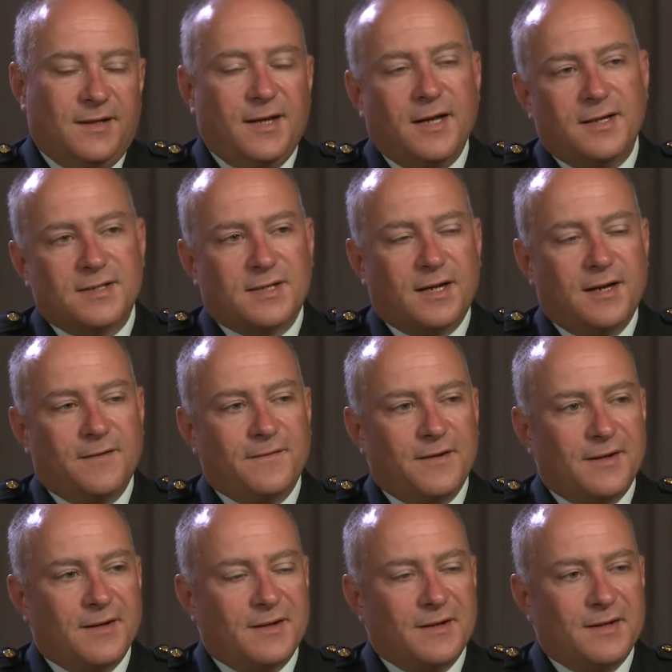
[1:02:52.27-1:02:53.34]
Yeah, it's kind of
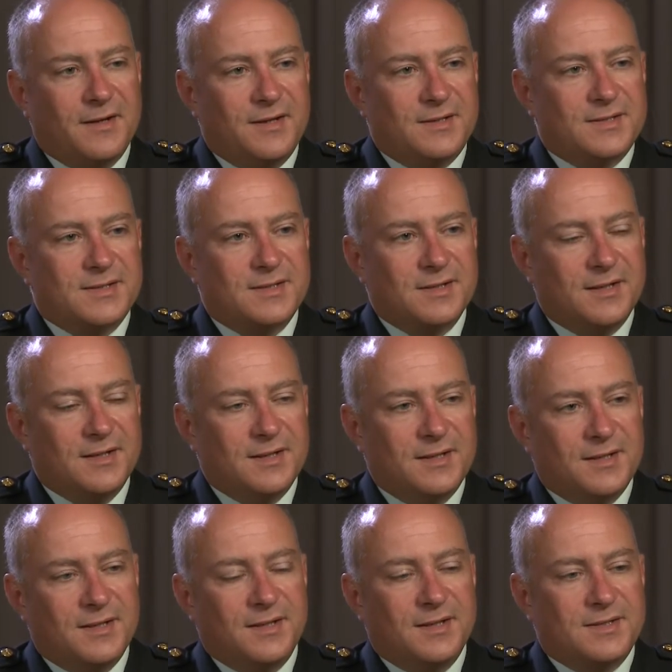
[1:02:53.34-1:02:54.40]

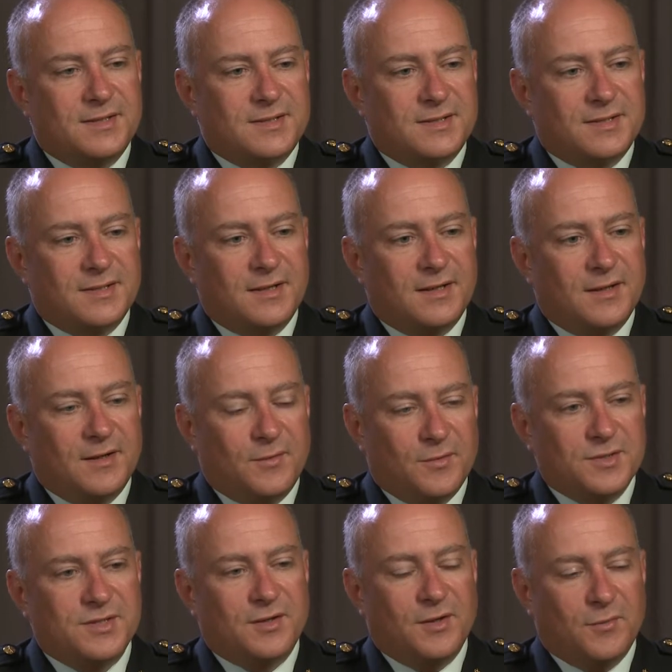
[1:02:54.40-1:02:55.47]
it
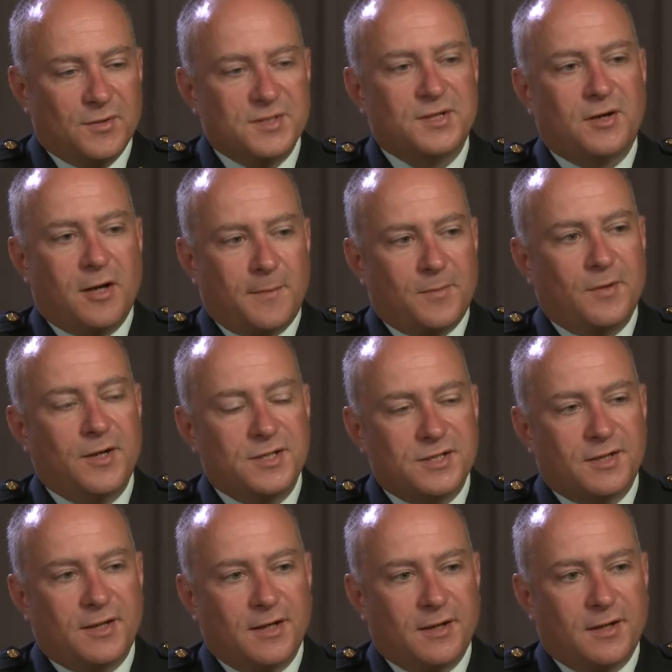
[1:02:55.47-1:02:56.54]
was an
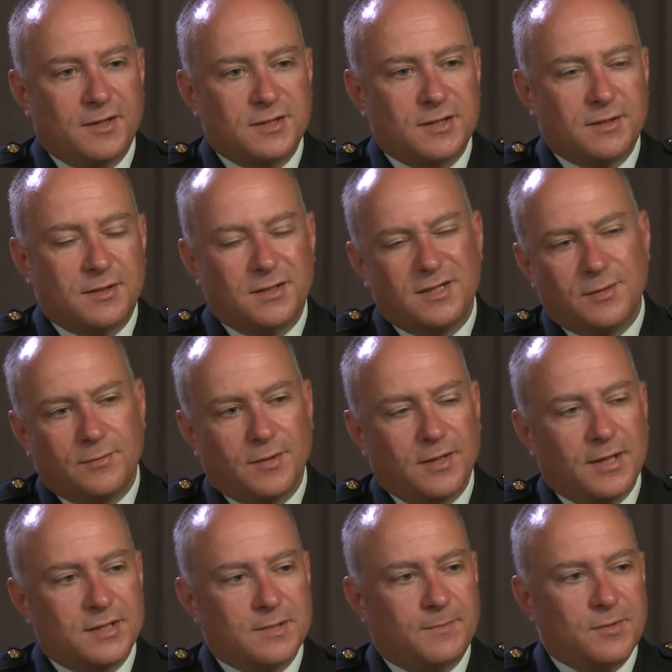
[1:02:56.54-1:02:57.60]
operation that I didn't really
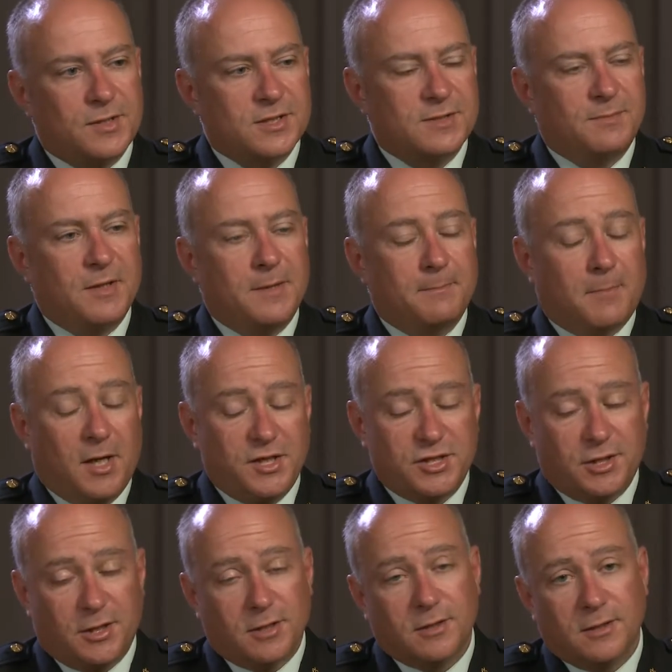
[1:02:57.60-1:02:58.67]
get to participate
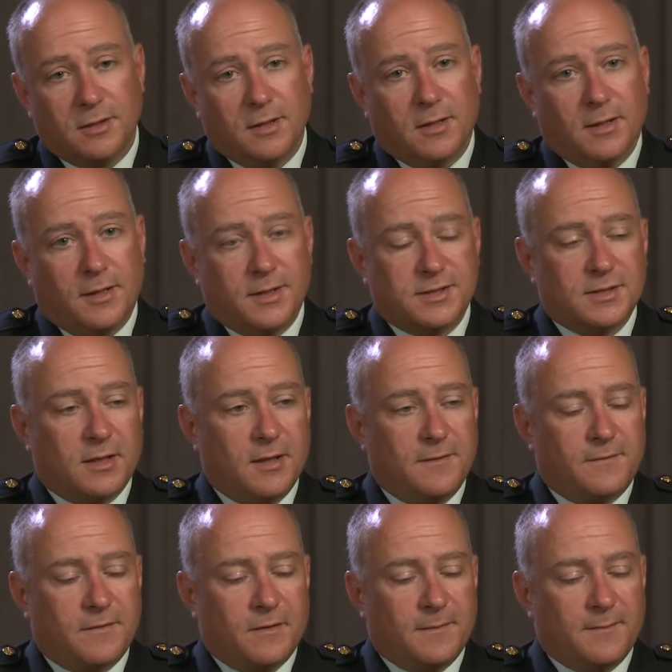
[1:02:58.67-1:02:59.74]
much in,
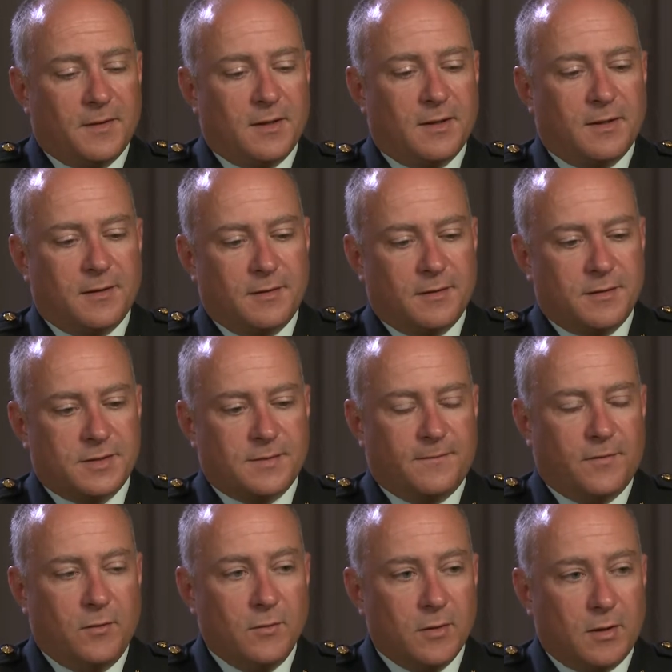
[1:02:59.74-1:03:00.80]
aside from some
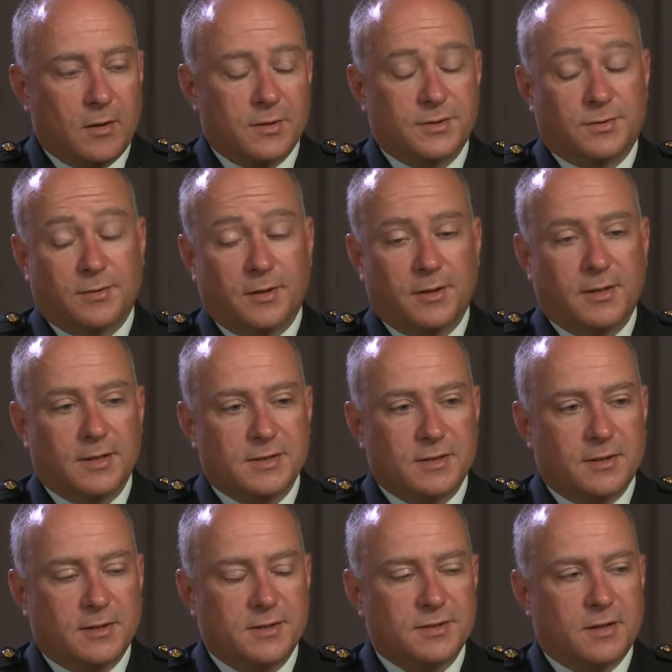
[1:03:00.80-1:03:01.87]
phone calls really as a
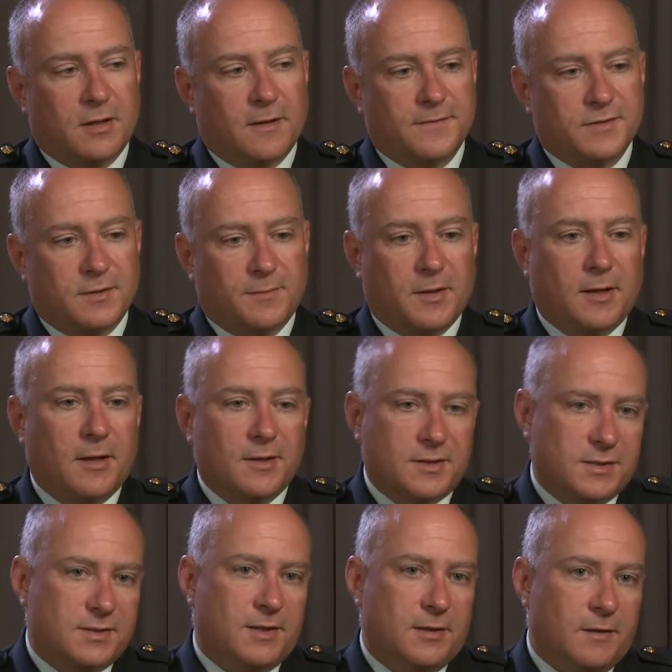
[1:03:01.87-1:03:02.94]
liaison officer. But I got
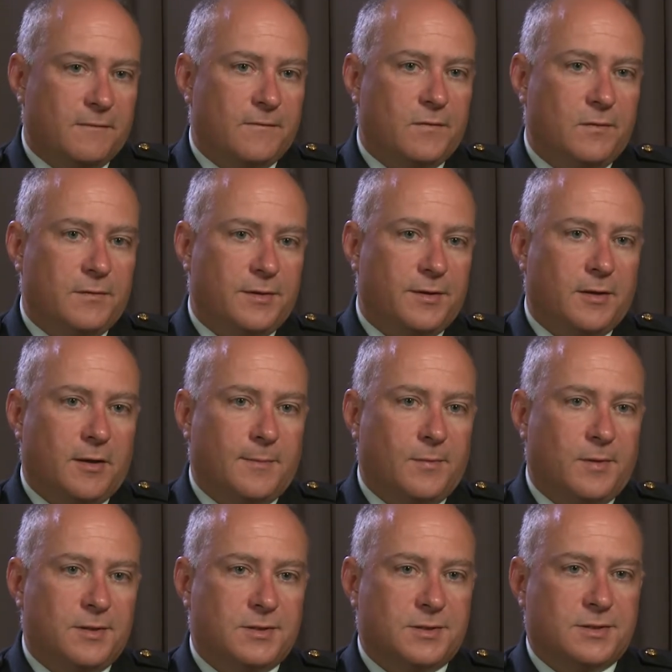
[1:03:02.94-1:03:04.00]
to see it unfold in the
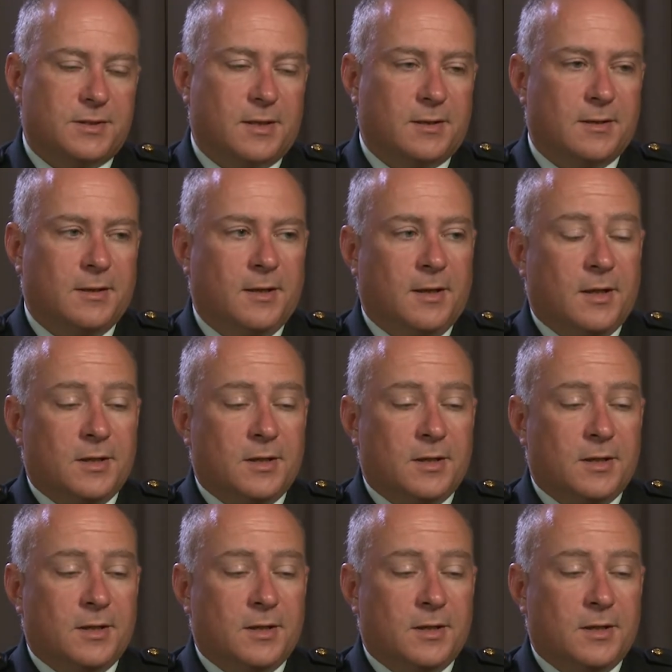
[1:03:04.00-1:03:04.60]
operations center.